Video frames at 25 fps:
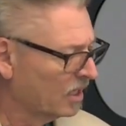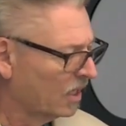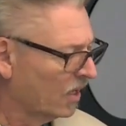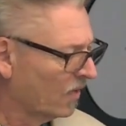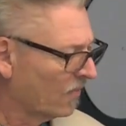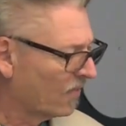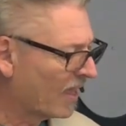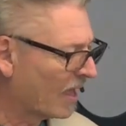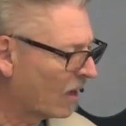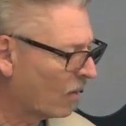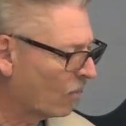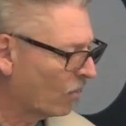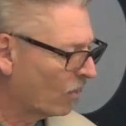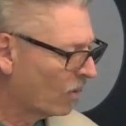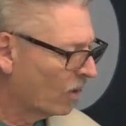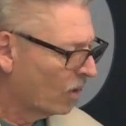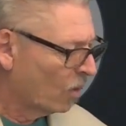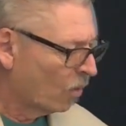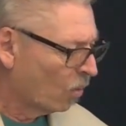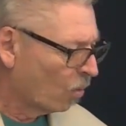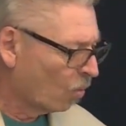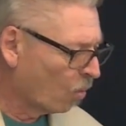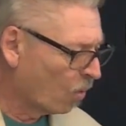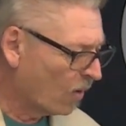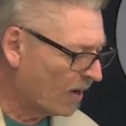that
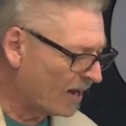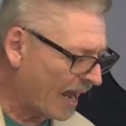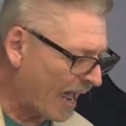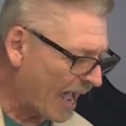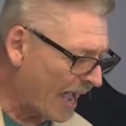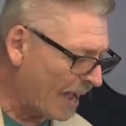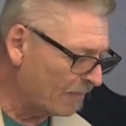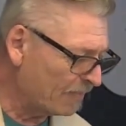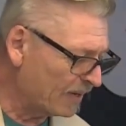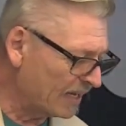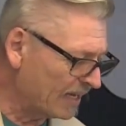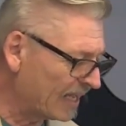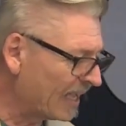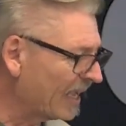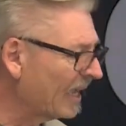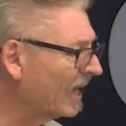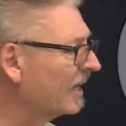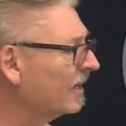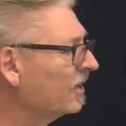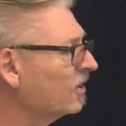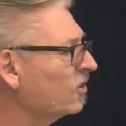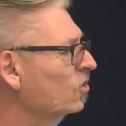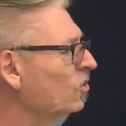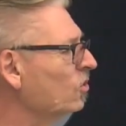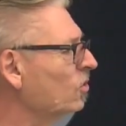when I
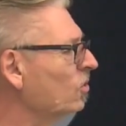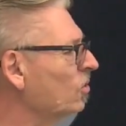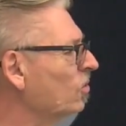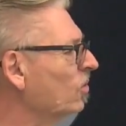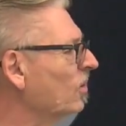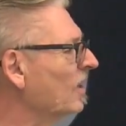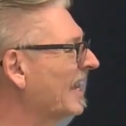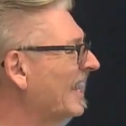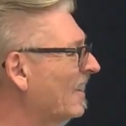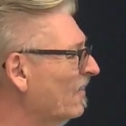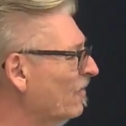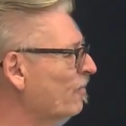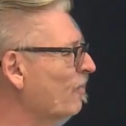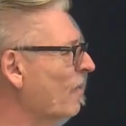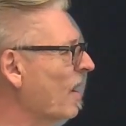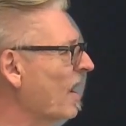begin to lift my